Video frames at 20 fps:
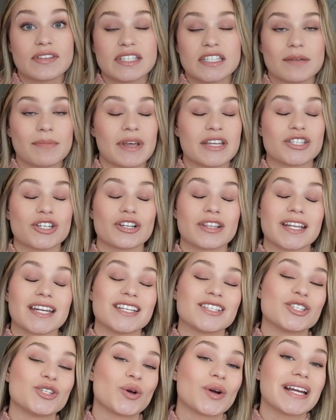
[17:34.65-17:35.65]
semester that
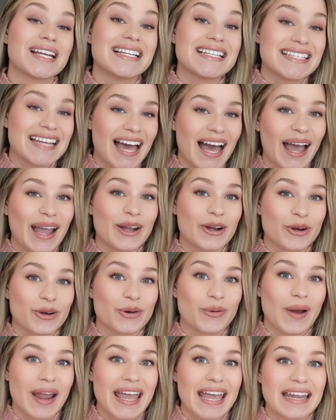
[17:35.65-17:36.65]
is your entire
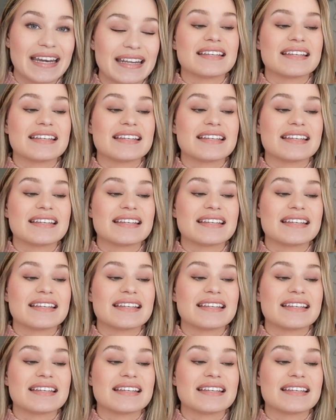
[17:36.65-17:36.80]
grade.